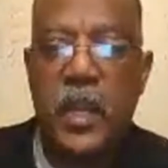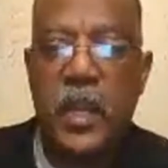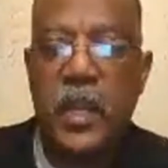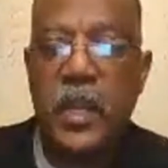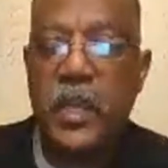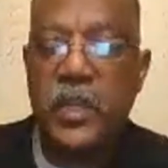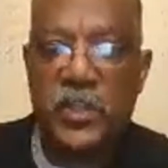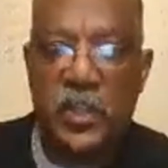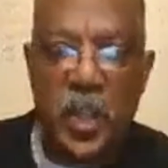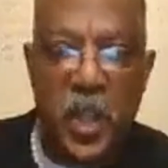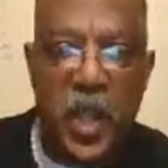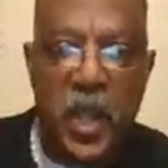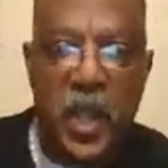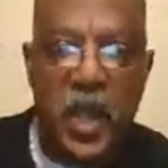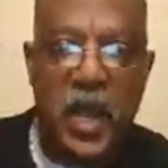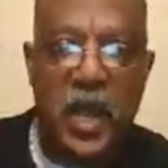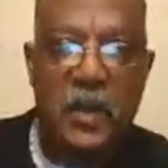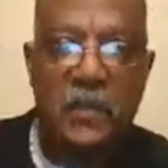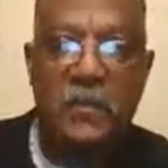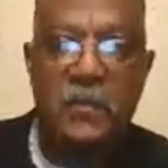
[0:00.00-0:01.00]
In
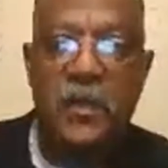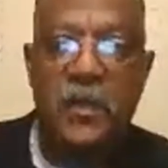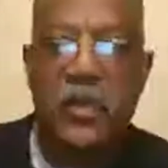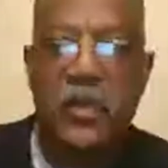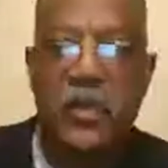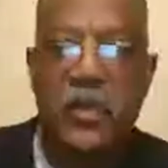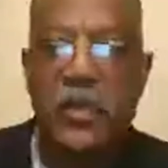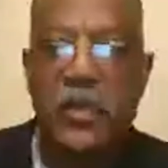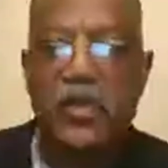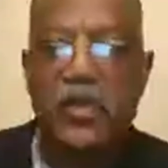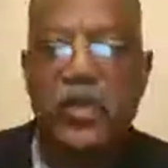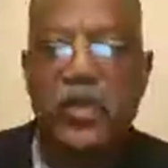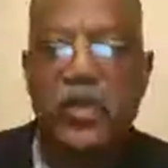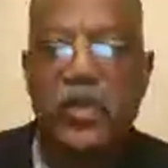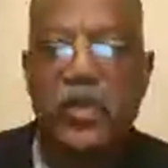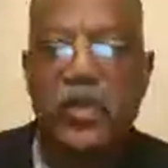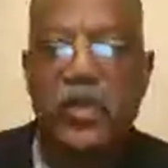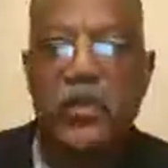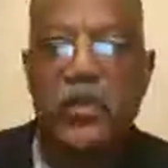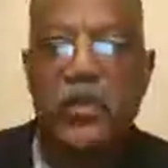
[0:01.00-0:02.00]
Islam, there's
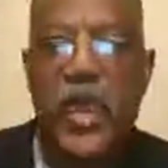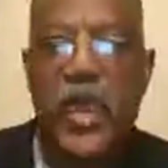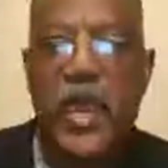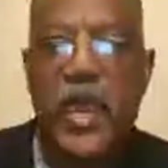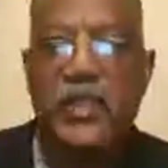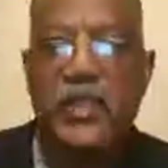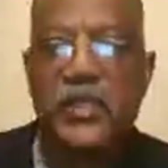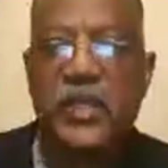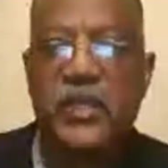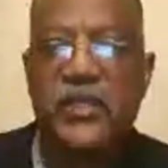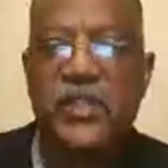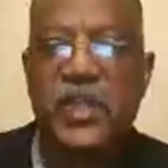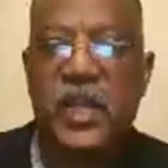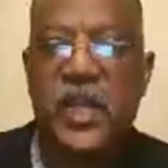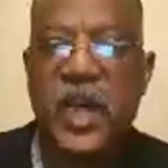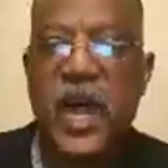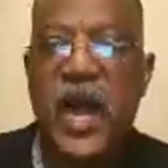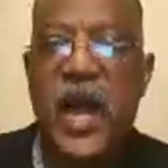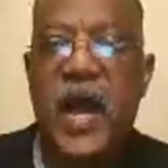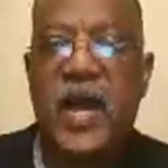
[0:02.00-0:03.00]
what's known as
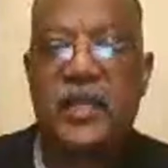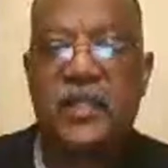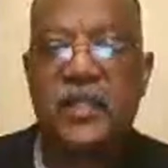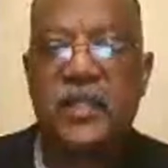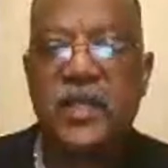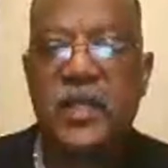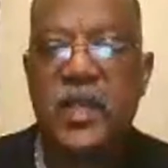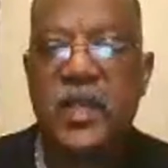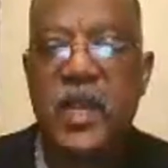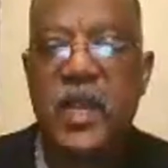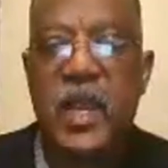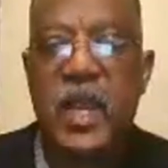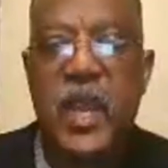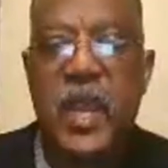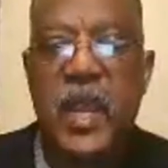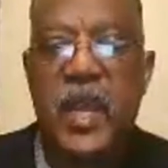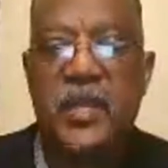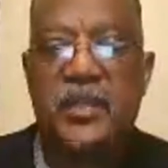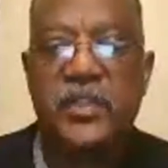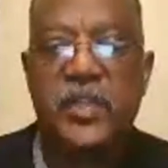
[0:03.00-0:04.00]
zakat,
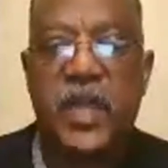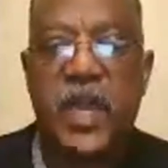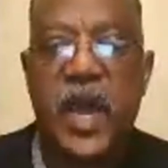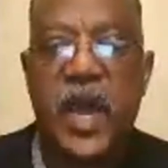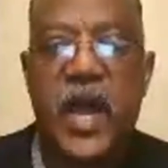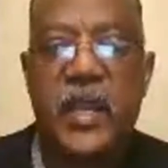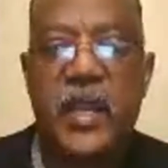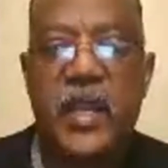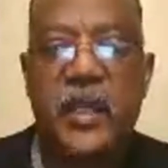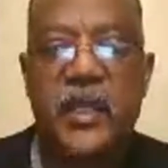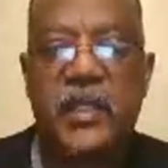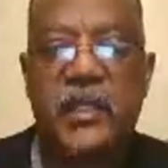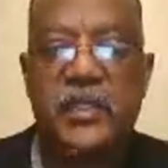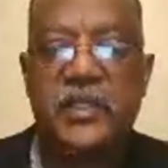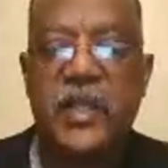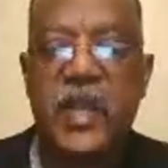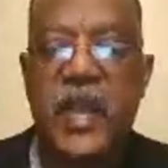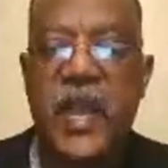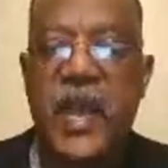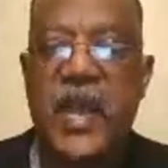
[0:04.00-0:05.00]
and zakat
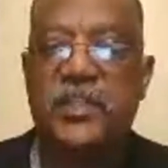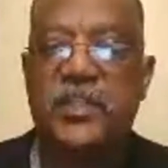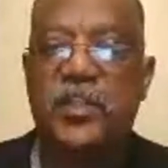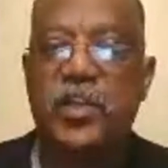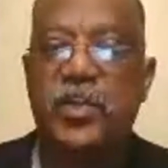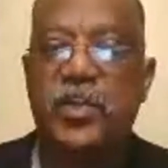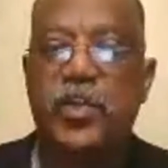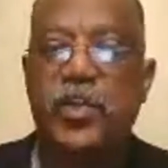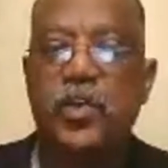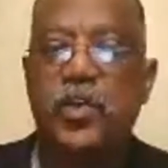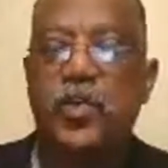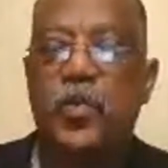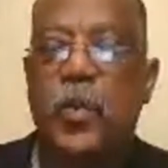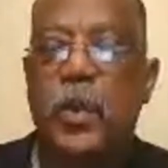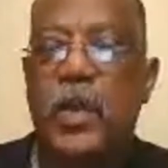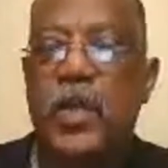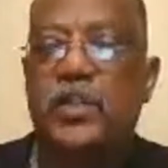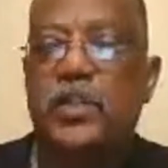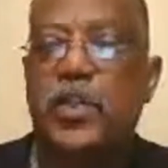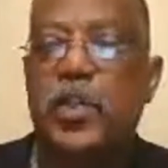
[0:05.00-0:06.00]
has to do
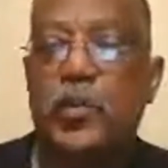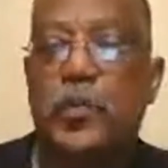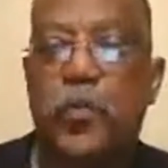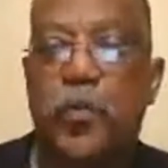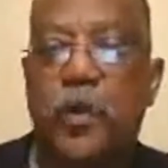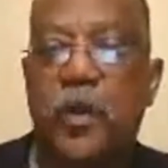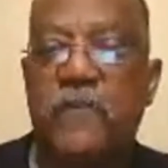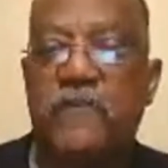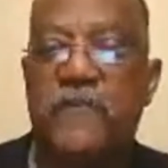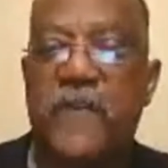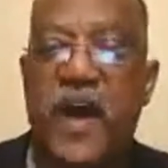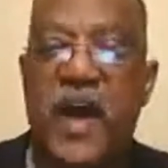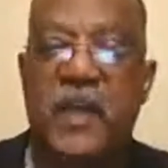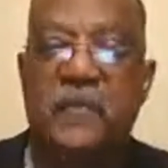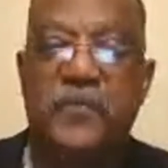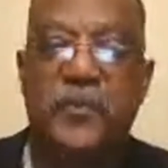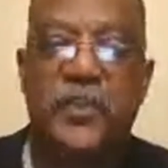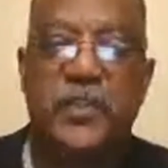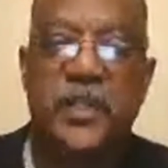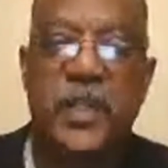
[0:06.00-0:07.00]
with
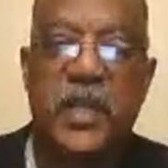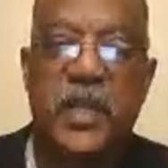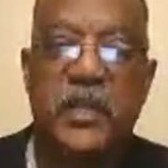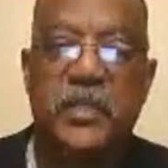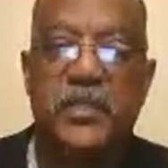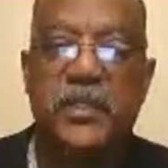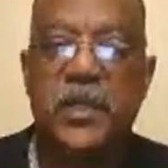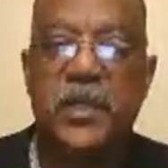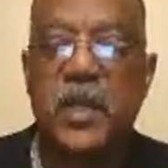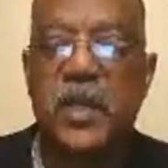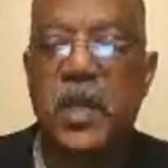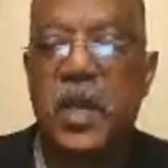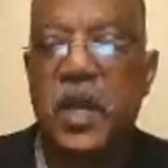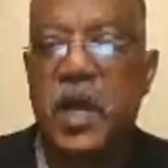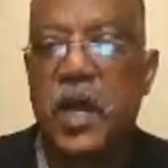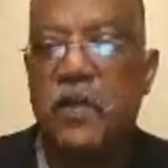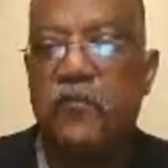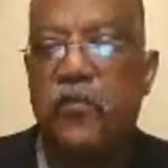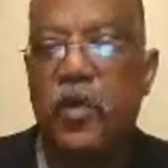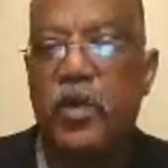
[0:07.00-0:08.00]
2.5%
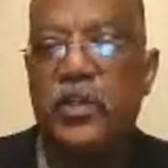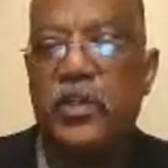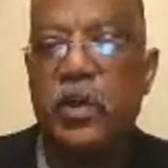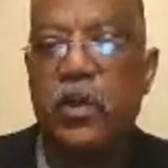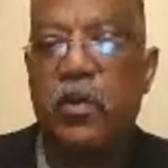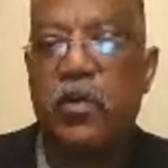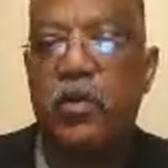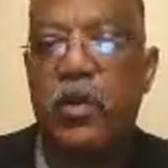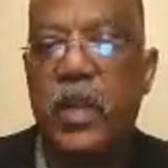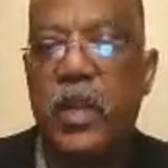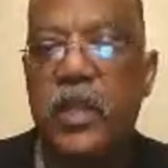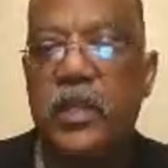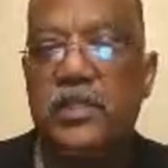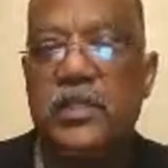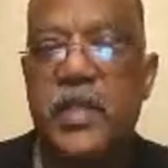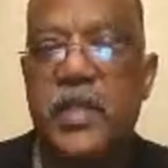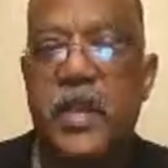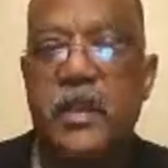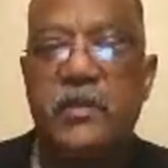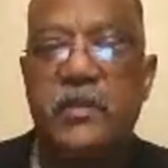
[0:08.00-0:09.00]
of one's
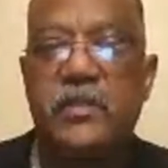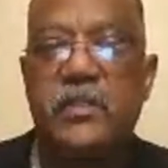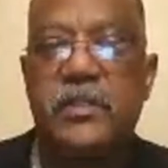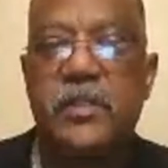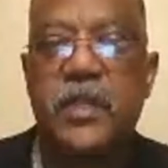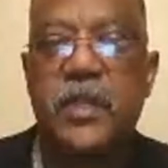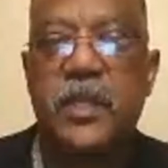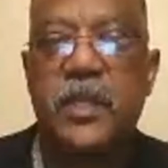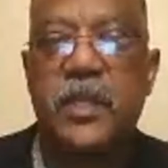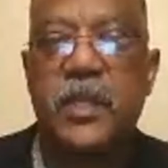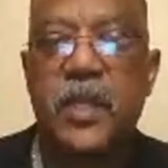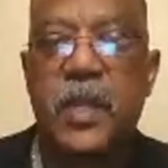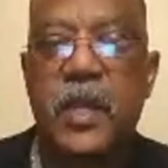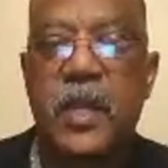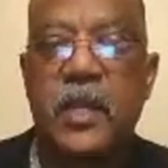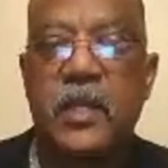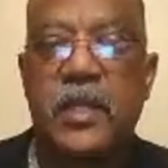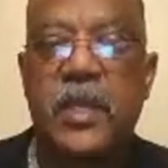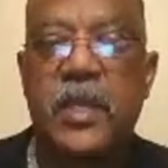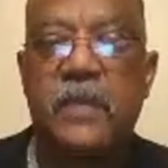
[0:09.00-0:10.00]
earnings that is
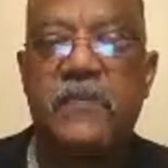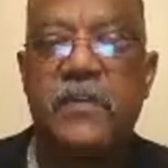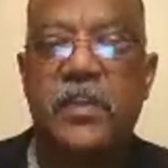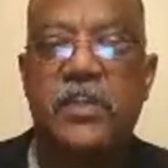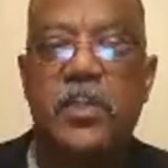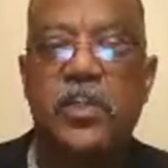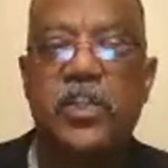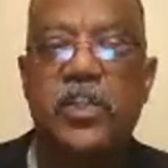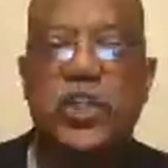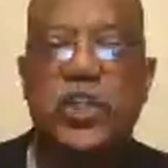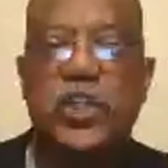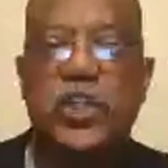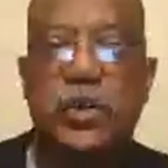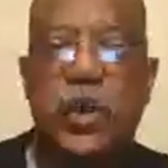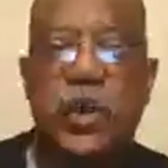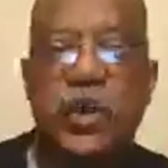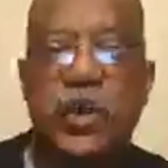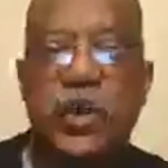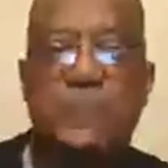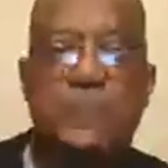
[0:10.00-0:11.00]
given to
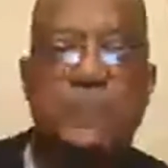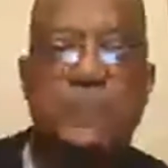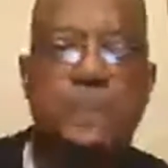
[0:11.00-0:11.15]
charity.